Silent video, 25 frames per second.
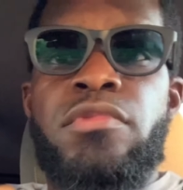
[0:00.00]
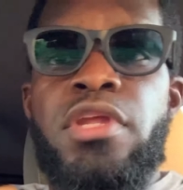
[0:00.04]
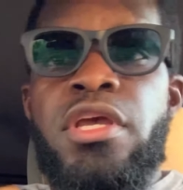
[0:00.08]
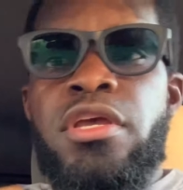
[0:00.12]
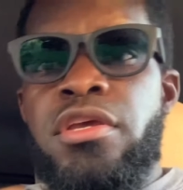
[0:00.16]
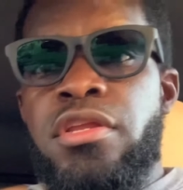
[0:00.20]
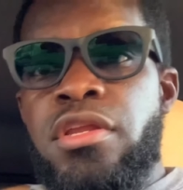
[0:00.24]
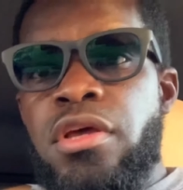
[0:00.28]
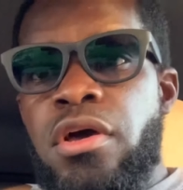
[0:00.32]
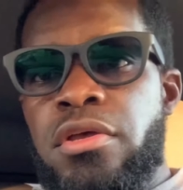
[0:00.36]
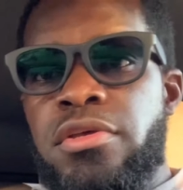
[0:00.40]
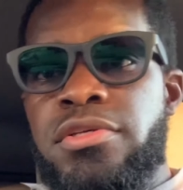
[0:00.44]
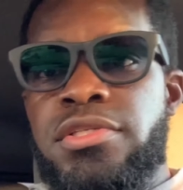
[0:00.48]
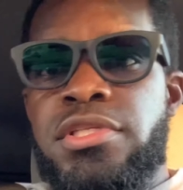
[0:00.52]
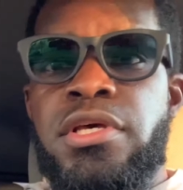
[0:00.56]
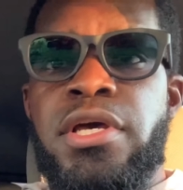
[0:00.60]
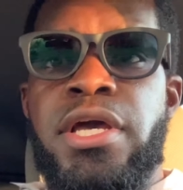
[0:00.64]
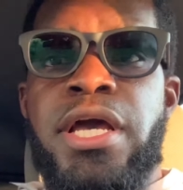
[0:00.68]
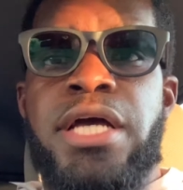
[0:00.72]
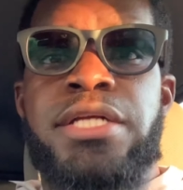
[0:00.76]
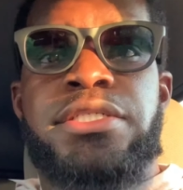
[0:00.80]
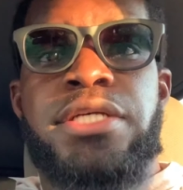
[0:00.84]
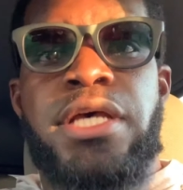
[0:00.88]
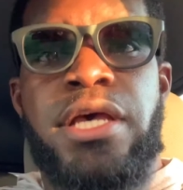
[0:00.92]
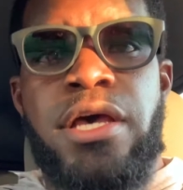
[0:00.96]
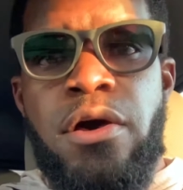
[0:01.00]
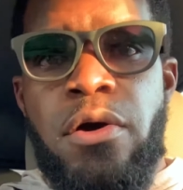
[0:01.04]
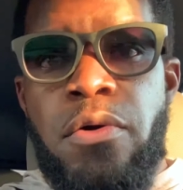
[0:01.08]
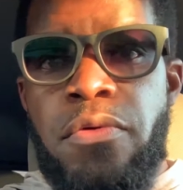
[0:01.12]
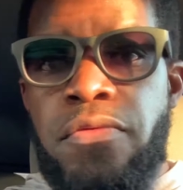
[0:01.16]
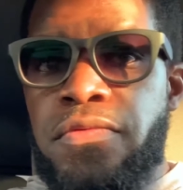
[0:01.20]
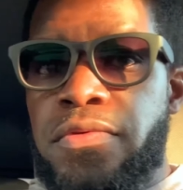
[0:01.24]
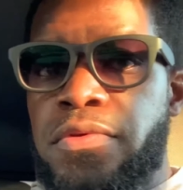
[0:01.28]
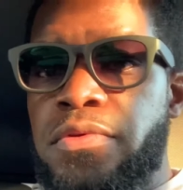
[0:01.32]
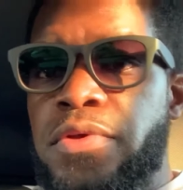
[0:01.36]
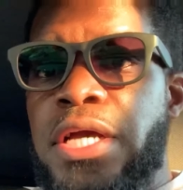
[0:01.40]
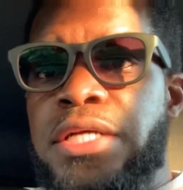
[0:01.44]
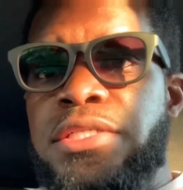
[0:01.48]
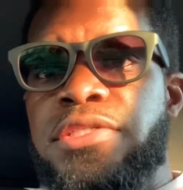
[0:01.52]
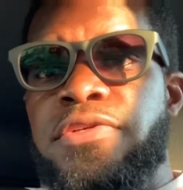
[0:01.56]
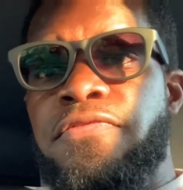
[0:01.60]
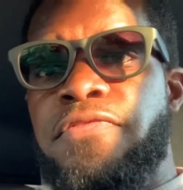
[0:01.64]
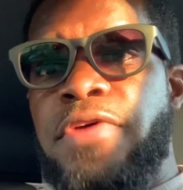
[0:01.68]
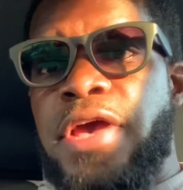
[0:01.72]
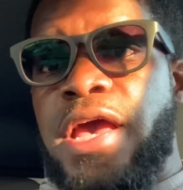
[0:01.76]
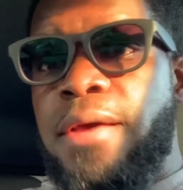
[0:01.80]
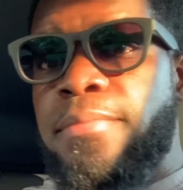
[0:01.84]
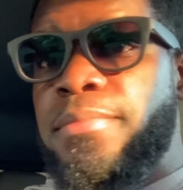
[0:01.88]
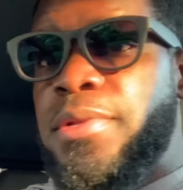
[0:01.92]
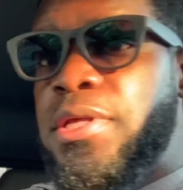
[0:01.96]
You know, you still got your health, you got your
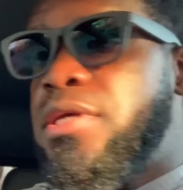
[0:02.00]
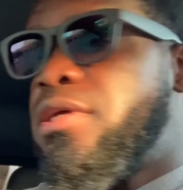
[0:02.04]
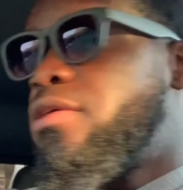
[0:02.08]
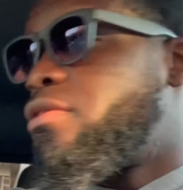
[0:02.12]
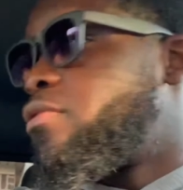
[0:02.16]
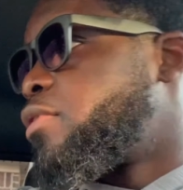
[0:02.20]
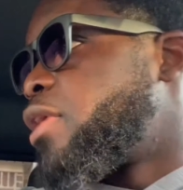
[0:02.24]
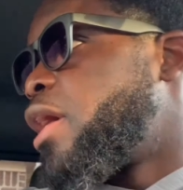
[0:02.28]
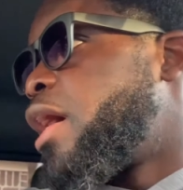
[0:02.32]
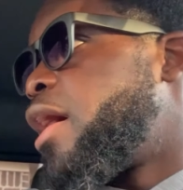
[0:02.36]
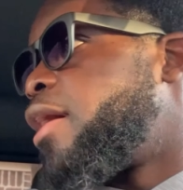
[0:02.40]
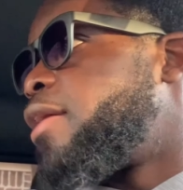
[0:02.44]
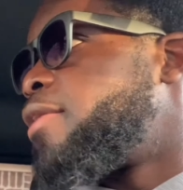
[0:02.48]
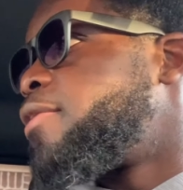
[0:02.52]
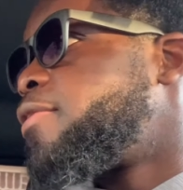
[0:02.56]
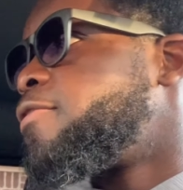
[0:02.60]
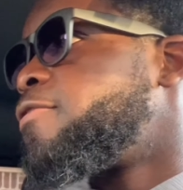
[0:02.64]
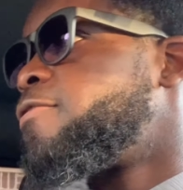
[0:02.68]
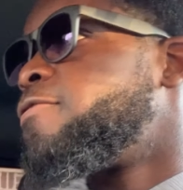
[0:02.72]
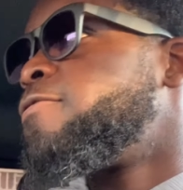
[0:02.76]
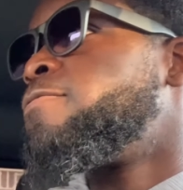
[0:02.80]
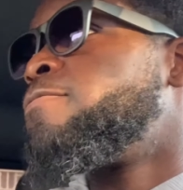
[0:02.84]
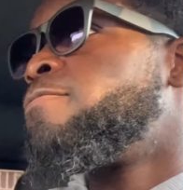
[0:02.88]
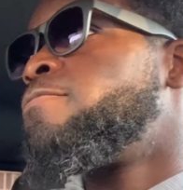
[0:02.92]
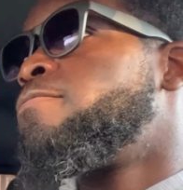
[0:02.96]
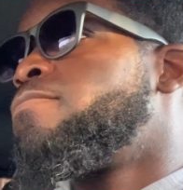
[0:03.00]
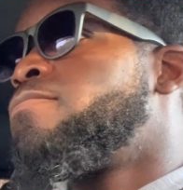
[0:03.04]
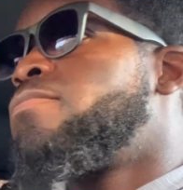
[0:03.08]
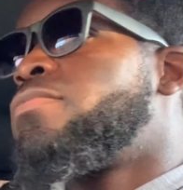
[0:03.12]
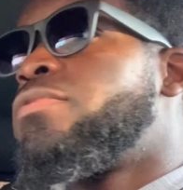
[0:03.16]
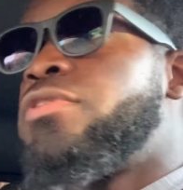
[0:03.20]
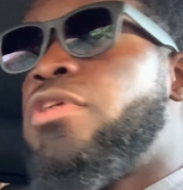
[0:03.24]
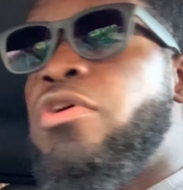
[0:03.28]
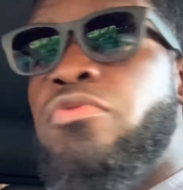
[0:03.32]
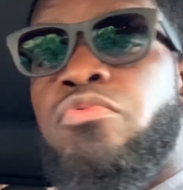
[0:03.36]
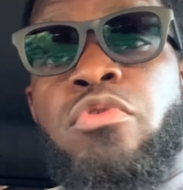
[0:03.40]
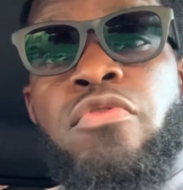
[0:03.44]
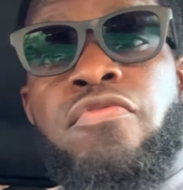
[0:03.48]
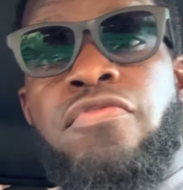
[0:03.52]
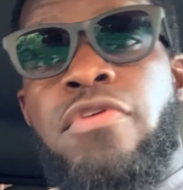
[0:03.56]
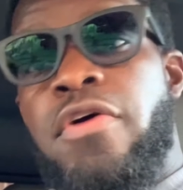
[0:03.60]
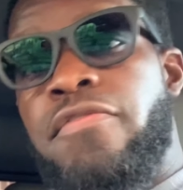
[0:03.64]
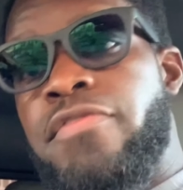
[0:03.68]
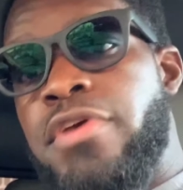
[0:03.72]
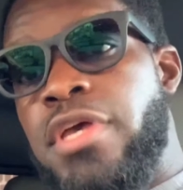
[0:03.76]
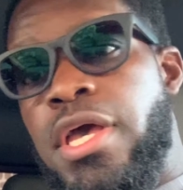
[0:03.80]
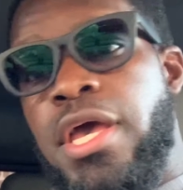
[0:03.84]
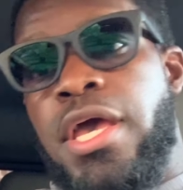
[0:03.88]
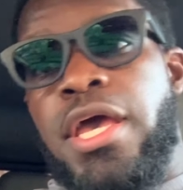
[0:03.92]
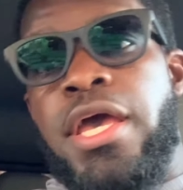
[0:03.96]
family, you got a roof over
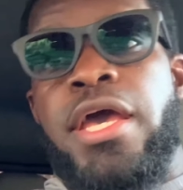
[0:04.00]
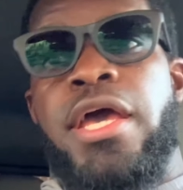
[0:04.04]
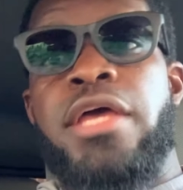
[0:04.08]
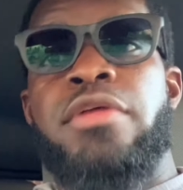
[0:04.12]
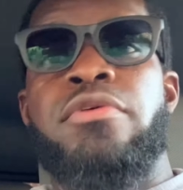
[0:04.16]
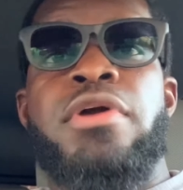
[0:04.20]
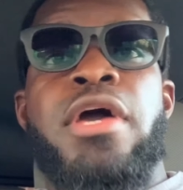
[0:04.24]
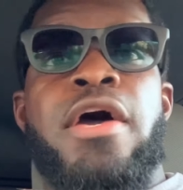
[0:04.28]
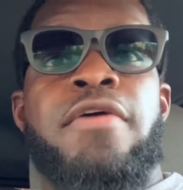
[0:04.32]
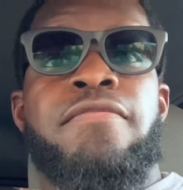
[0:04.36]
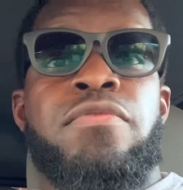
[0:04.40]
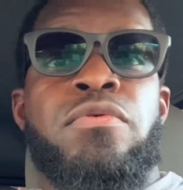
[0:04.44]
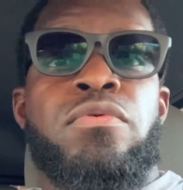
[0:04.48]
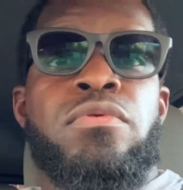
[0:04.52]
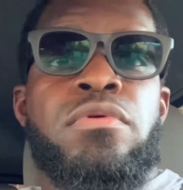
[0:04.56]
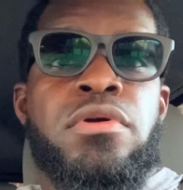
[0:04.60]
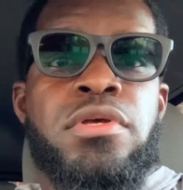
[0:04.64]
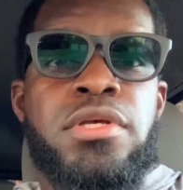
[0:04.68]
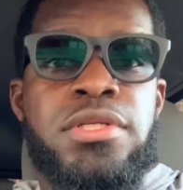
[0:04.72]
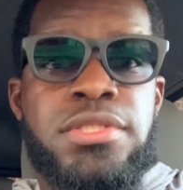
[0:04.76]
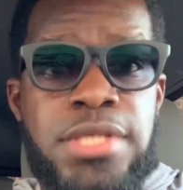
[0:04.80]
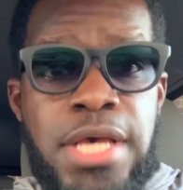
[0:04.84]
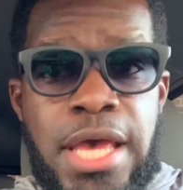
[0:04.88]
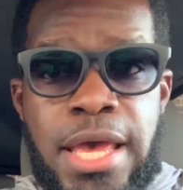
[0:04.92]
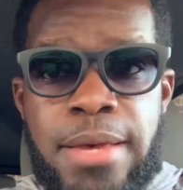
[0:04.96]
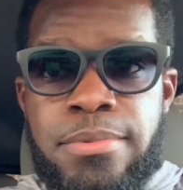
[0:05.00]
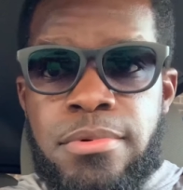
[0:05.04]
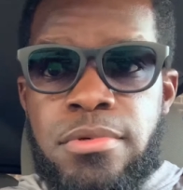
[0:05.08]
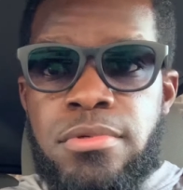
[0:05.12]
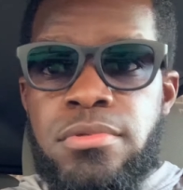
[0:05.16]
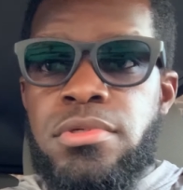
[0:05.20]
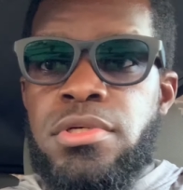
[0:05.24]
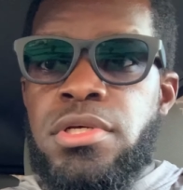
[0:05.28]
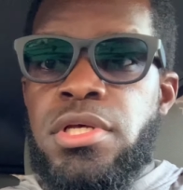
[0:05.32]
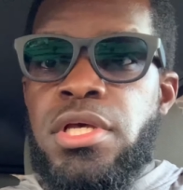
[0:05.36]
your head, you got food on your table.